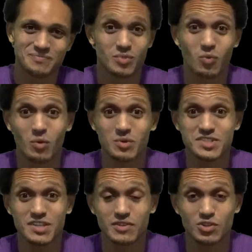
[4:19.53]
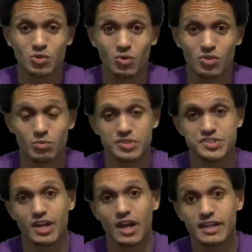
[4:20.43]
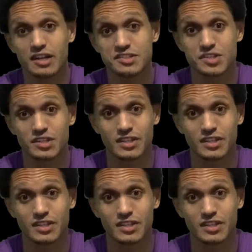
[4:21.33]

But what was even cooler was I got to see